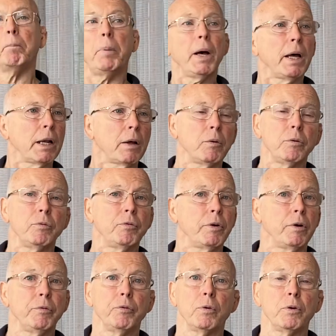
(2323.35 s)
But I was
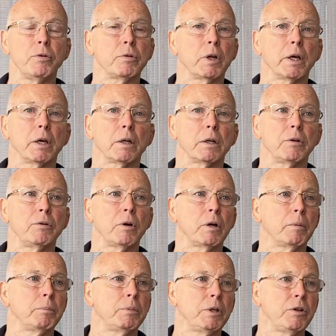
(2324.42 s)
very fortunate. I got a
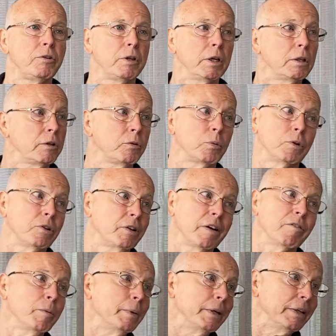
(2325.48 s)
job teaching English, which is
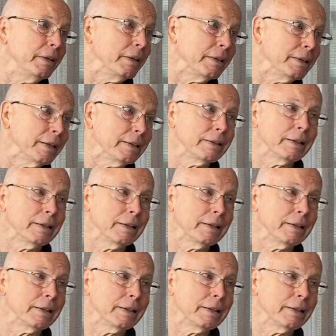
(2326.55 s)
everybody did at that